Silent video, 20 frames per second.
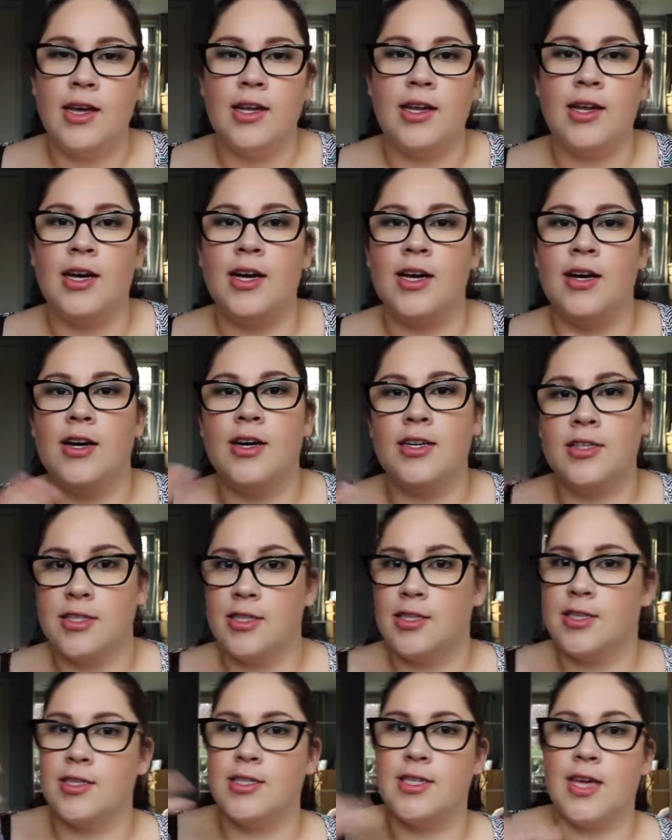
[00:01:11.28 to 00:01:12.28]
Now as
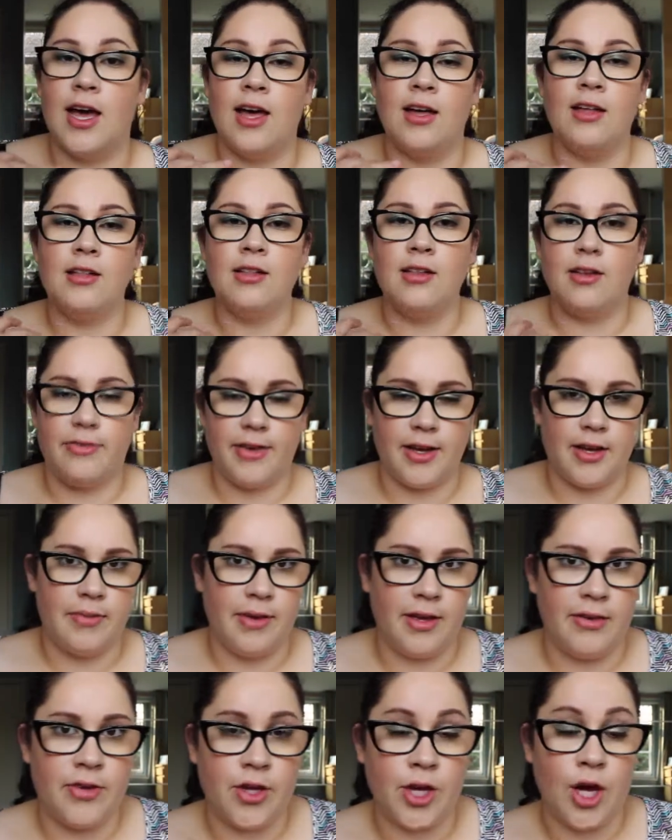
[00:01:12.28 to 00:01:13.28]
you can tell I've had a
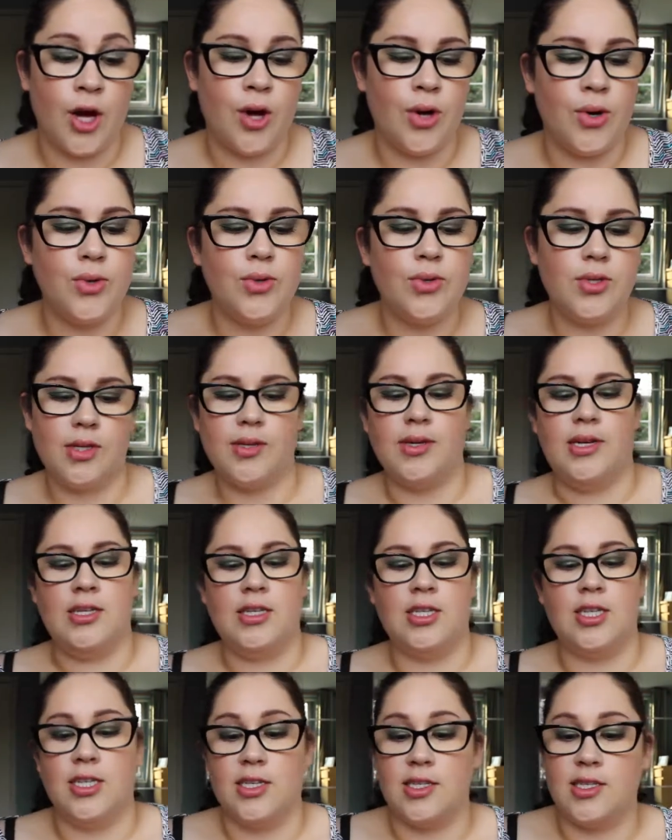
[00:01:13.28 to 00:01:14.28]
bit of a cold
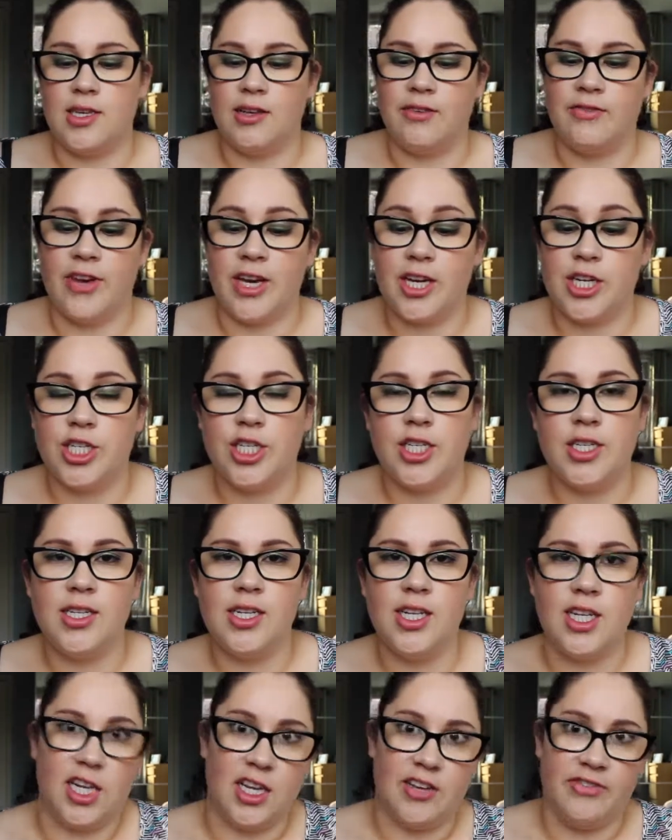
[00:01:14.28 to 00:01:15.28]
and chest
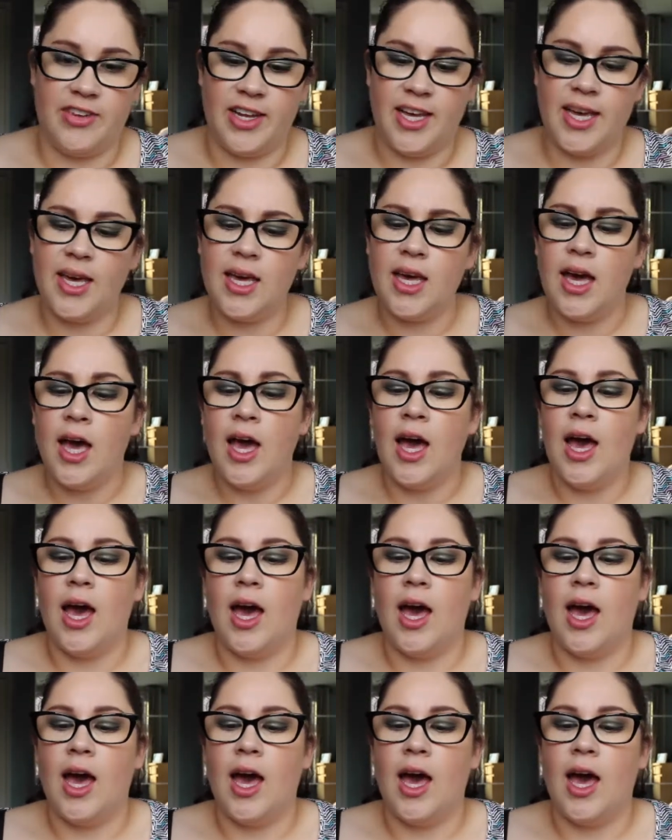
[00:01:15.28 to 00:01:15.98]
infection, lovely.